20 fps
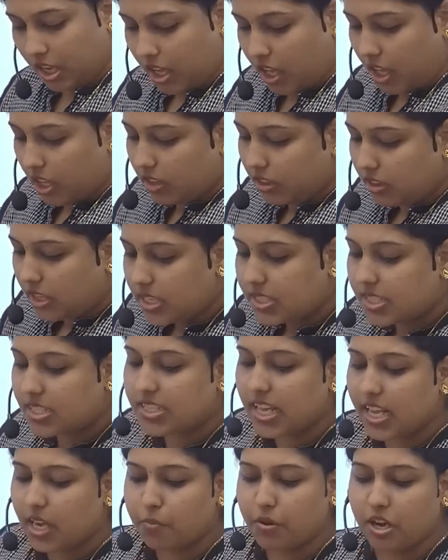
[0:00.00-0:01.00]
This
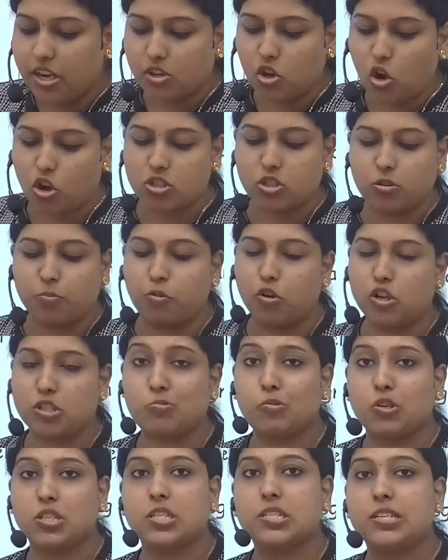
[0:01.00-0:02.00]
cerebral
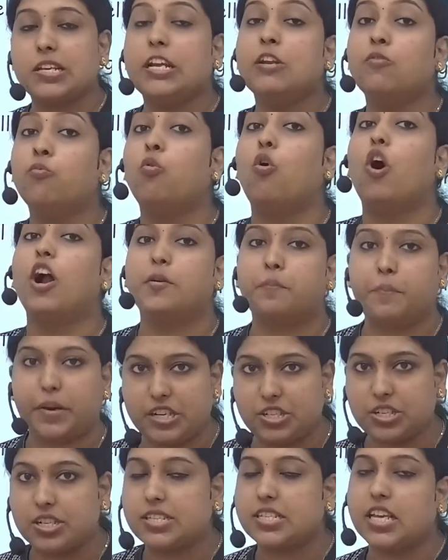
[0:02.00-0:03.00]
toxoplasmosis, in what
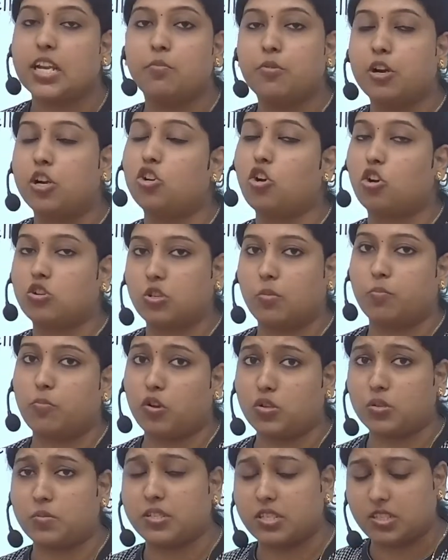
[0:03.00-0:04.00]
patient cerebral
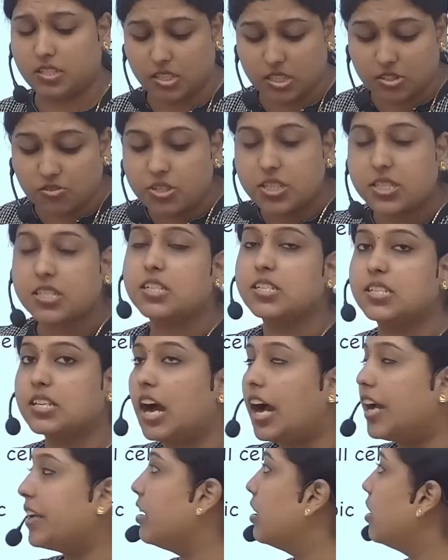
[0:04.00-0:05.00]
toxoplasmosis risk is
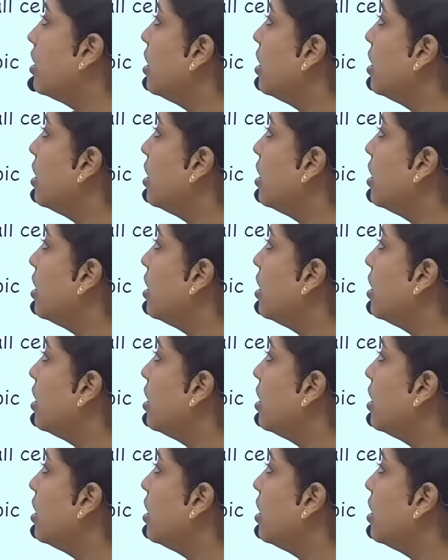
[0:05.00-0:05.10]
higher?